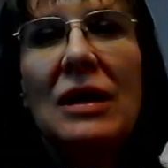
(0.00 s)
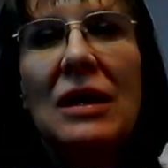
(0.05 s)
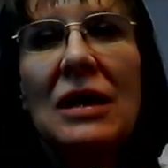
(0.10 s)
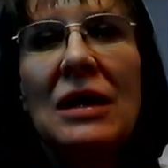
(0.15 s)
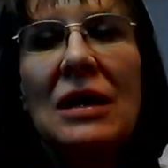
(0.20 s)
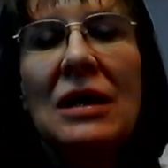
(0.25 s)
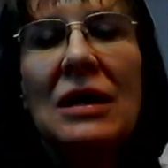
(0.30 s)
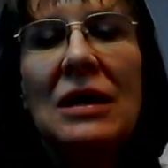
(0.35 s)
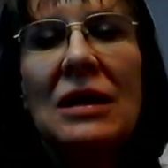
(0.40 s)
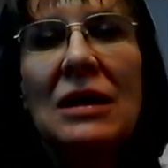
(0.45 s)

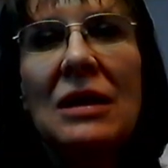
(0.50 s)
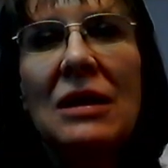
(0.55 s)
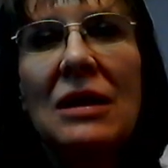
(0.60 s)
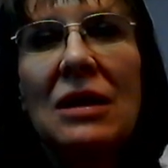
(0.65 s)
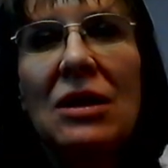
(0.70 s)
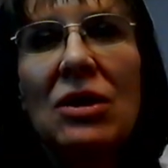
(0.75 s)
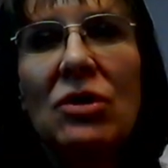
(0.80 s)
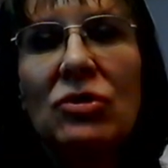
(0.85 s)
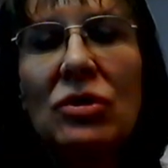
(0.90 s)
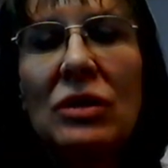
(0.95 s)
in
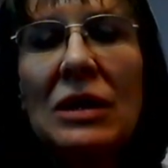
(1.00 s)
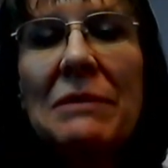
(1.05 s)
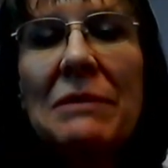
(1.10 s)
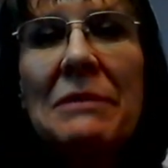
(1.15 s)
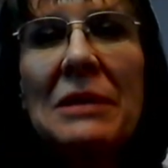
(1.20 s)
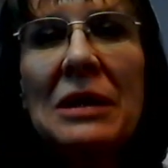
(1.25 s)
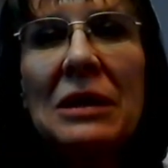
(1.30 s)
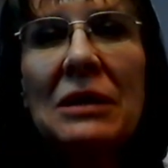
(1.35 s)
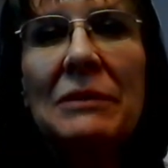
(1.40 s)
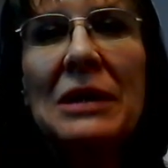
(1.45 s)
usually
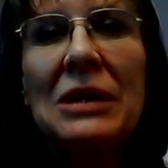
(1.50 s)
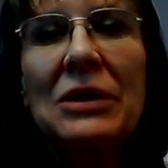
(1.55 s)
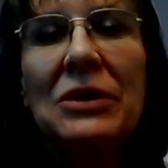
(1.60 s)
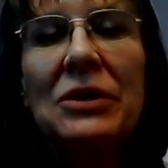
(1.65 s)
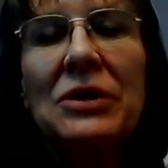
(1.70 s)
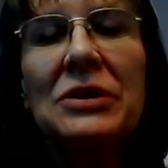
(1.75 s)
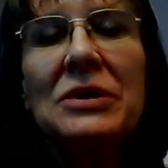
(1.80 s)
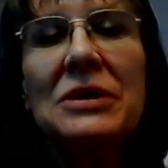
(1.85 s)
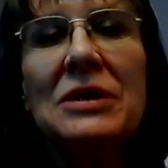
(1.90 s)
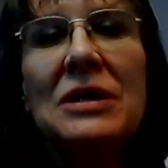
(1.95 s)

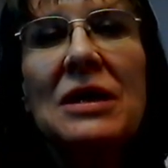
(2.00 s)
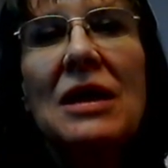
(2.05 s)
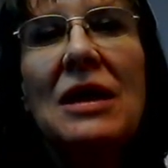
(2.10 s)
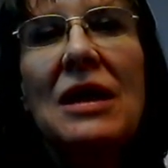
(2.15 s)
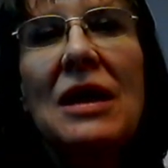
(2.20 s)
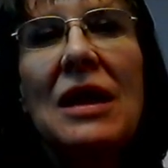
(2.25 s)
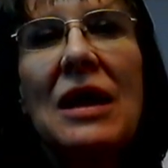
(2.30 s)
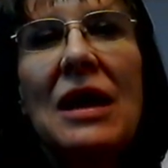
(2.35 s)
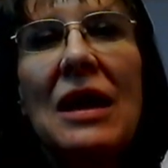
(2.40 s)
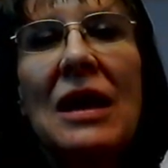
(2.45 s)
millimeters,
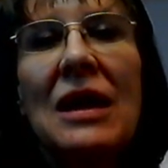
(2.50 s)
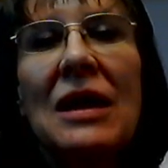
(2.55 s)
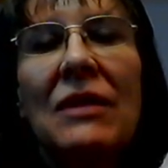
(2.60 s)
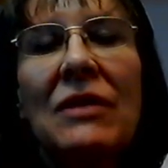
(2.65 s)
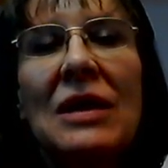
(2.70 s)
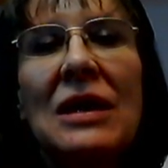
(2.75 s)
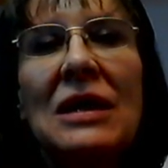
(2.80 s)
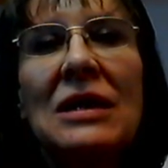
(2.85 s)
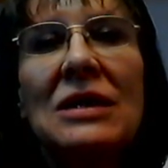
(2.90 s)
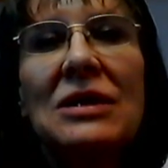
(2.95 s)

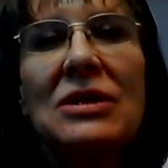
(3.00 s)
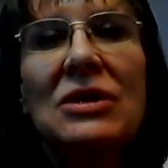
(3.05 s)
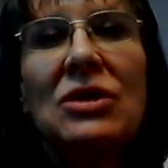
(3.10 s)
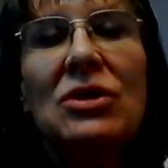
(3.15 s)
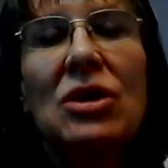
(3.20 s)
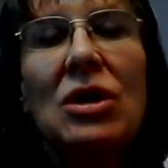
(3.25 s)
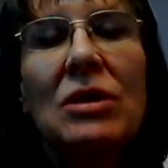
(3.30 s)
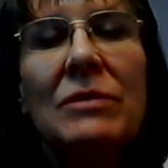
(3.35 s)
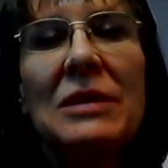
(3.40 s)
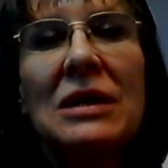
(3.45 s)
and then it's
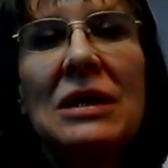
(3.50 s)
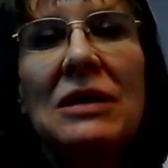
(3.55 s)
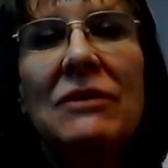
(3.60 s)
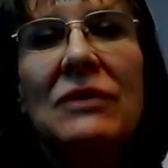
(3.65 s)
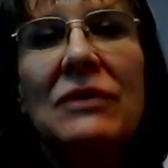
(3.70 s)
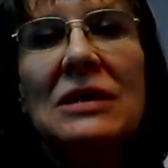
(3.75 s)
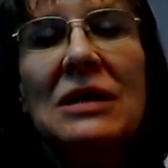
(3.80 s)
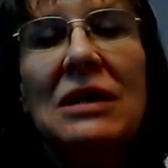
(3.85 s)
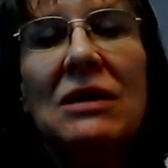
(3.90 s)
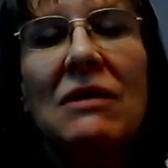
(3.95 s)
determined
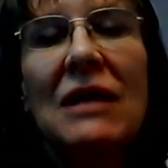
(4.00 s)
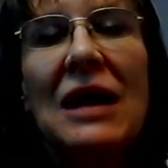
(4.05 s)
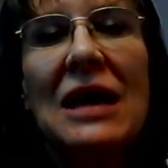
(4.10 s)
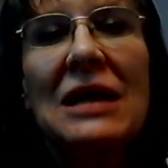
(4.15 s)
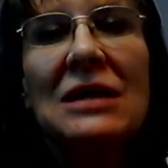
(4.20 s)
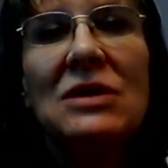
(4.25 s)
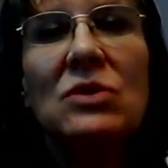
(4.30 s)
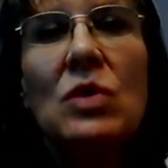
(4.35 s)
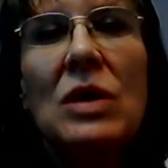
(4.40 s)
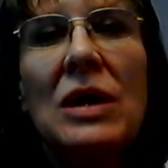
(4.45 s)
if it's a
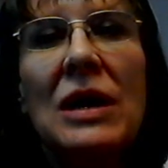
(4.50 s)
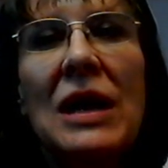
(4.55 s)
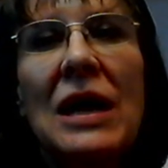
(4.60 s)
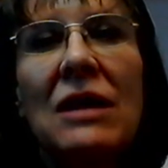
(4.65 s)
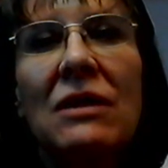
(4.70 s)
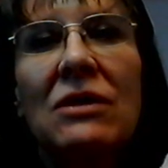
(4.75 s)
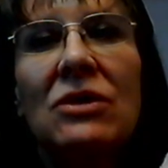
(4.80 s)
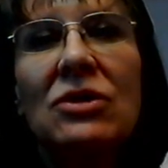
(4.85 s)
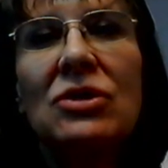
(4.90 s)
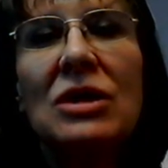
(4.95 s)
class 1
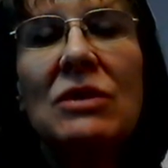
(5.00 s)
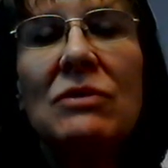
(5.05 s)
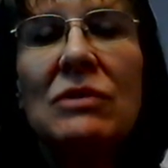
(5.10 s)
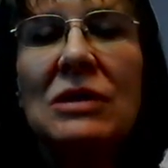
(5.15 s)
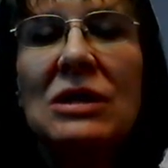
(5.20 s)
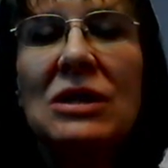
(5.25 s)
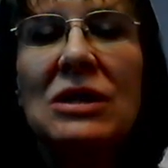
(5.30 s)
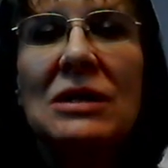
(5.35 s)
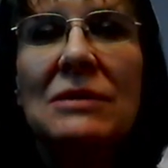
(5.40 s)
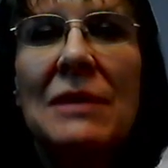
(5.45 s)
allergy,
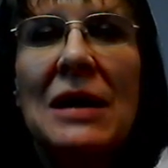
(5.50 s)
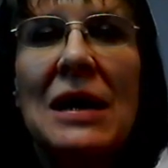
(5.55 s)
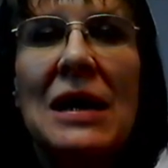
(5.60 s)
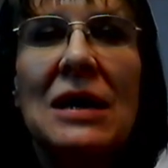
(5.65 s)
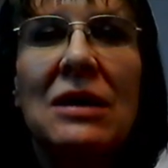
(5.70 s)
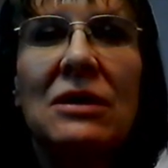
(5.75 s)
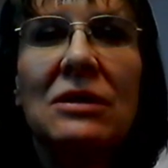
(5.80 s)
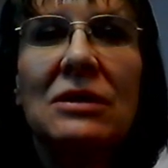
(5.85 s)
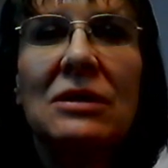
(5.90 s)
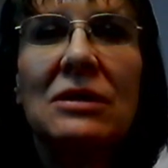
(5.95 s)
which is
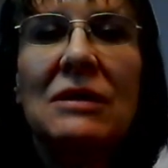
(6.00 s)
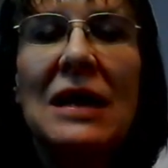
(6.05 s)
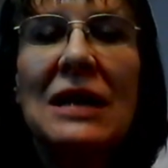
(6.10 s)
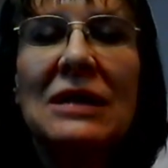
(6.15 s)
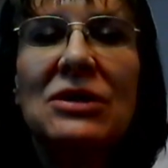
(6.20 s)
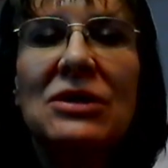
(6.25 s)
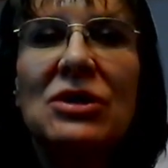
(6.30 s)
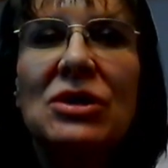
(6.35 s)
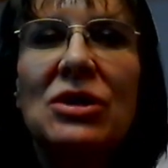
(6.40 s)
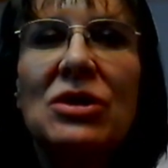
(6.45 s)
mild,
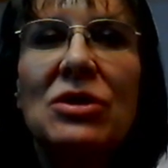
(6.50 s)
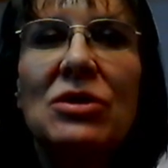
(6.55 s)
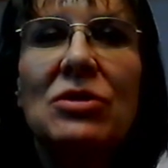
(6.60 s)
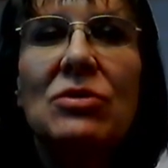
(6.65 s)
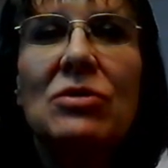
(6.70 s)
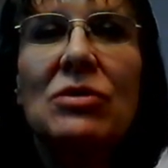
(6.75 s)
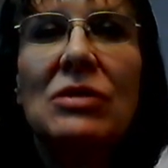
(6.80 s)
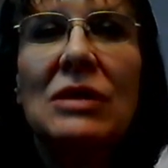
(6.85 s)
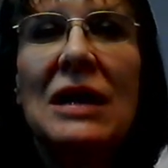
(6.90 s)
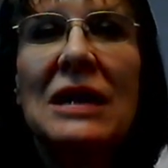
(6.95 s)
class
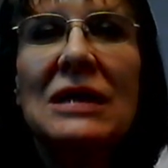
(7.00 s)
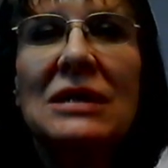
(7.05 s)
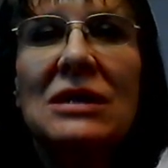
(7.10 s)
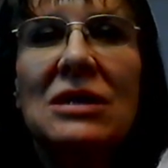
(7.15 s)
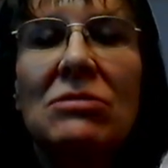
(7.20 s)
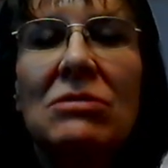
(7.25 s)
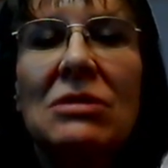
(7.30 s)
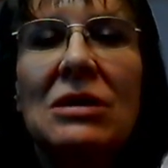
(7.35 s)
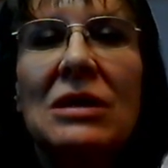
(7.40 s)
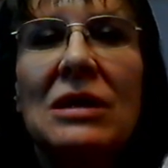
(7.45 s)
2,
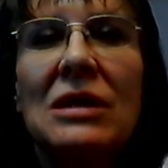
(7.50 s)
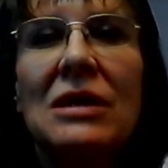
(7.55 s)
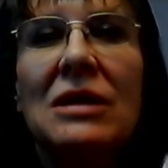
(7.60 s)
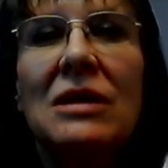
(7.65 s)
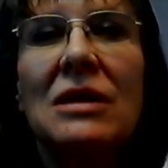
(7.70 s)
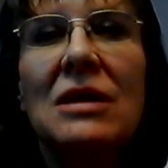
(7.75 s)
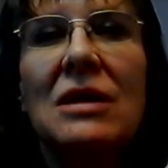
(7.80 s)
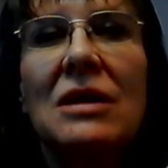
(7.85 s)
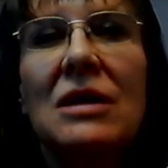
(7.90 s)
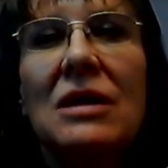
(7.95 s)
class
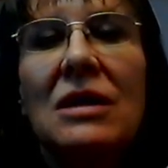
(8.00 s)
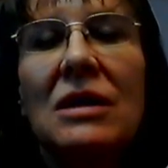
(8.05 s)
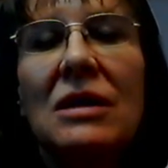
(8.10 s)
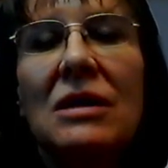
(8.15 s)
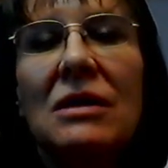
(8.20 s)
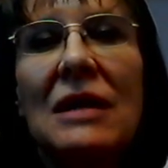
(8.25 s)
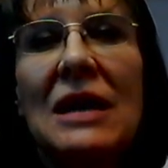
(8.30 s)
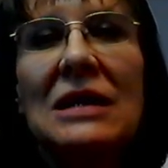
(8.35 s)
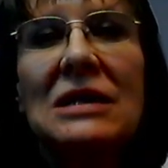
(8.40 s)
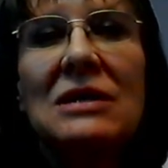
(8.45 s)
3,
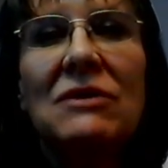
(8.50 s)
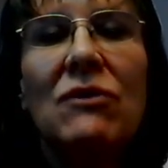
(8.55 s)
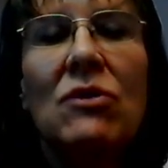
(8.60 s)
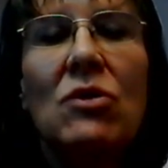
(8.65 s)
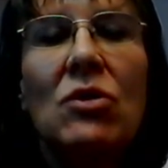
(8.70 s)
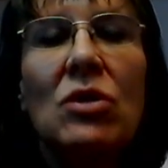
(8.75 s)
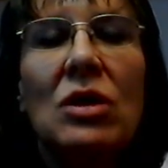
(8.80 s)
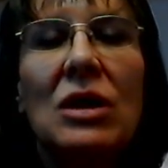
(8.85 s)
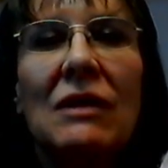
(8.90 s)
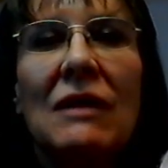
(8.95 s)
class
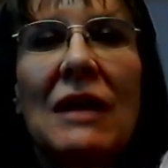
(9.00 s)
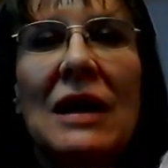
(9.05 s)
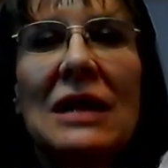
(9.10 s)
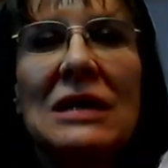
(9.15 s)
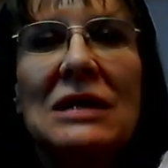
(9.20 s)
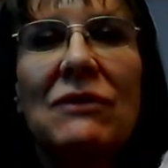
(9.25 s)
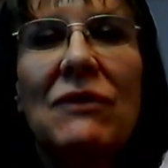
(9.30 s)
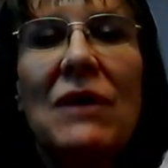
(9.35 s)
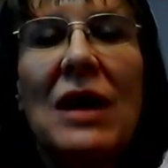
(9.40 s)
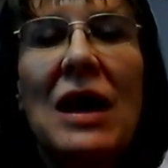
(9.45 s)
4, and
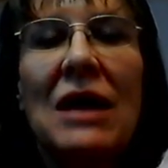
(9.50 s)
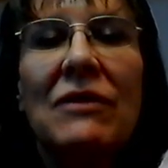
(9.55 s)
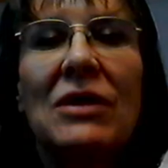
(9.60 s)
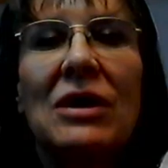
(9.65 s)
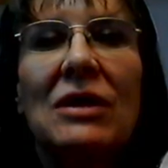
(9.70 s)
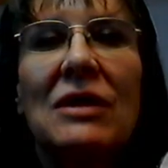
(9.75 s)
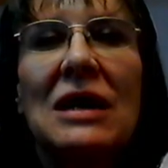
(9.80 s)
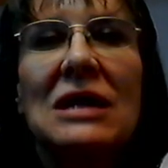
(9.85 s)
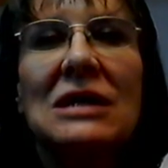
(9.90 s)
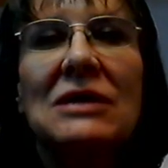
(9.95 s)
class 5,
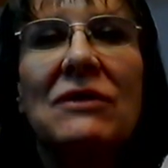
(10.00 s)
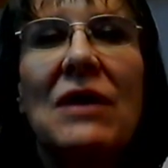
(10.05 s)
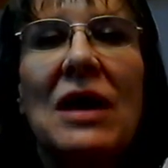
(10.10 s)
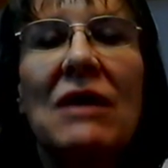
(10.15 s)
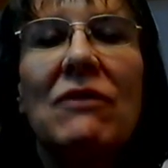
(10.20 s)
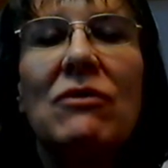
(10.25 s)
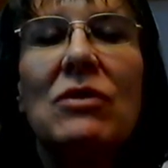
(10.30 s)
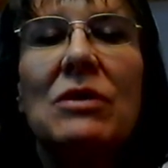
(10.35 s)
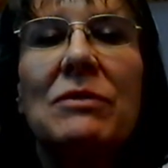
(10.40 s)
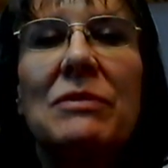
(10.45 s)
and class
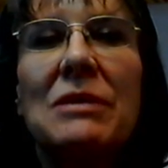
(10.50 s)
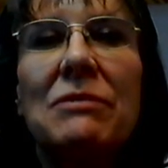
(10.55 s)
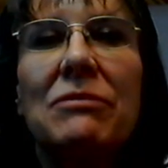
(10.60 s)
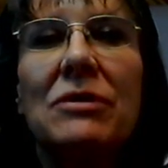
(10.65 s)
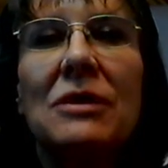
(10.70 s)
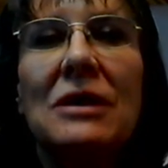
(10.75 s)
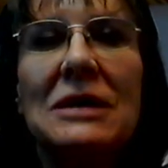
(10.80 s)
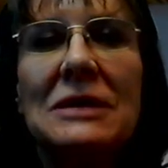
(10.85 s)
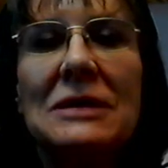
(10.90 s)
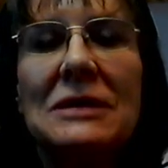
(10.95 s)
5 would be
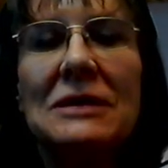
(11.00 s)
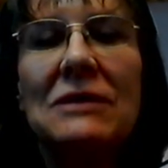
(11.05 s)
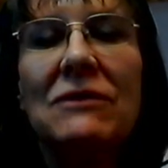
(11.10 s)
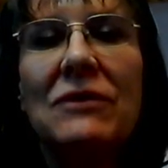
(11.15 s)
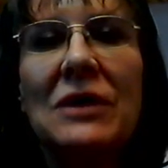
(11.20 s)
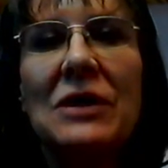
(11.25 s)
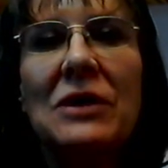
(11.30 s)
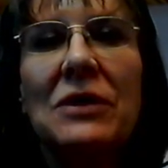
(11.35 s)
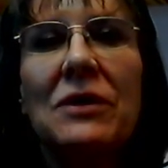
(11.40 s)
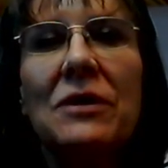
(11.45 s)
pretty
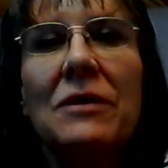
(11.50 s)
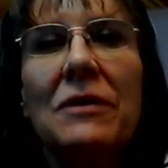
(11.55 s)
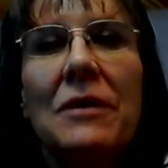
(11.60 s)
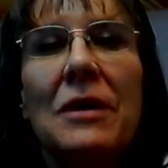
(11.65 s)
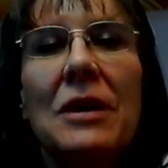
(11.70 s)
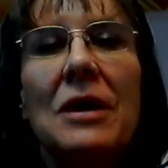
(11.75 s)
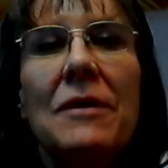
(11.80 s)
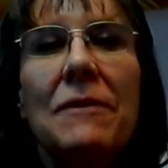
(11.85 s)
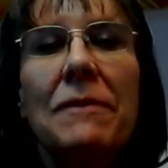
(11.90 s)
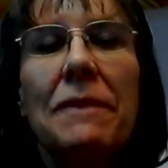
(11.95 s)
severe.
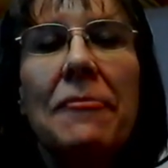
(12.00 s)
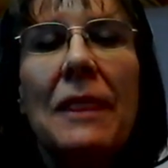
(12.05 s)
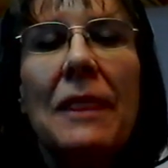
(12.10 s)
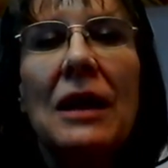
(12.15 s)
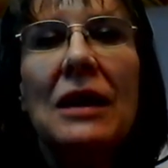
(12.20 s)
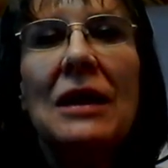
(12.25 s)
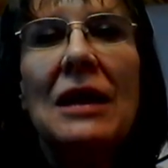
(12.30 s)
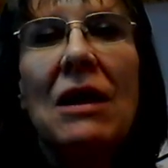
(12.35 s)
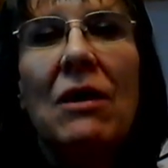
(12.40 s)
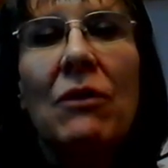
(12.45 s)

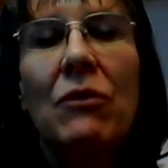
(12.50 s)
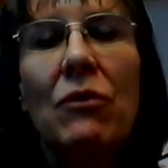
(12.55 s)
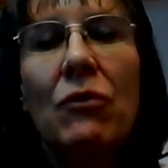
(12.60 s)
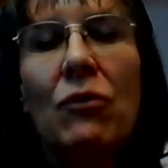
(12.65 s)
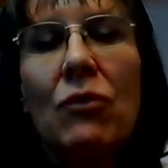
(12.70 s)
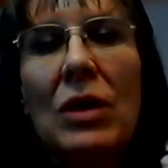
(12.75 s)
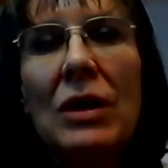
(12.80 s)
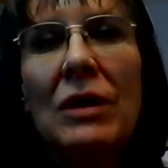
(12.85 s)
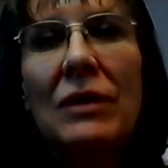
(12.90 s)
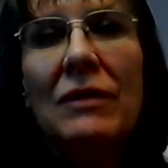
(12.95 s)
Now,
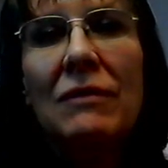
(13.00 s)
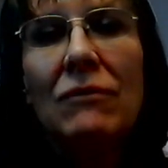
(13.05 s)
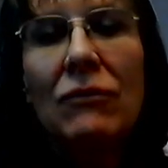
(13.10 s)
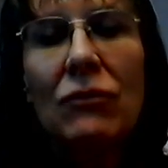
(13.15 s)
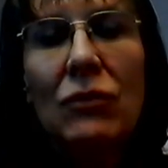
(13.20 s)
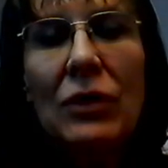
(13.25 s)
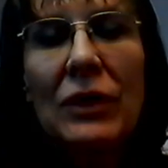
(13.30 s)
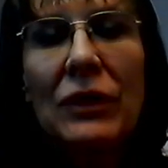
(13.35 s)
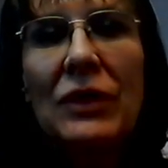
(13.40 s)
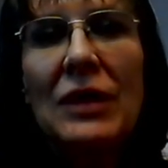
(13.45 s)
one
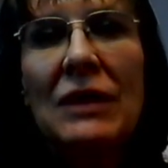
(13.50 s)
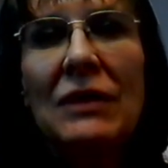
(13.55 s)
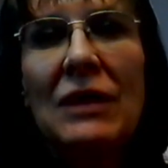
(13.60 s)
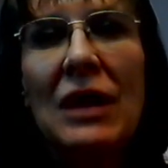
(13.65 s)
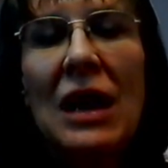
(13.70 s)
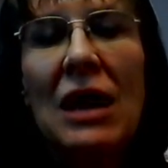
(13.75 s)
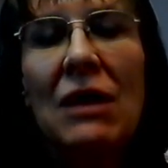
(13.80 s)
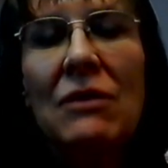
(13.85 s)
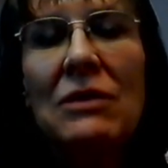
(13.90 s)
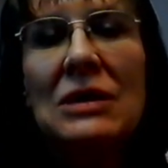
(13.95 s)
thing
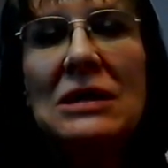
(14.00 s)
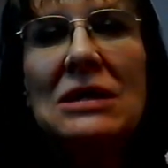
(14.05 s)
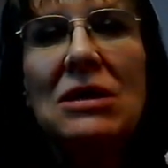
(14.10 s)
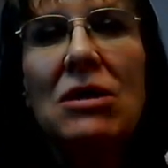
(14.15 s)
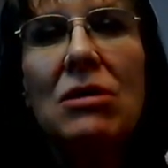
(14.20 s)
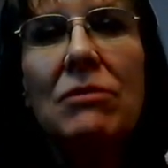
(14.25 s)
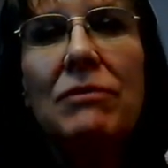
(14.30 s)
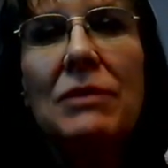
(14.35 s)
that I always tell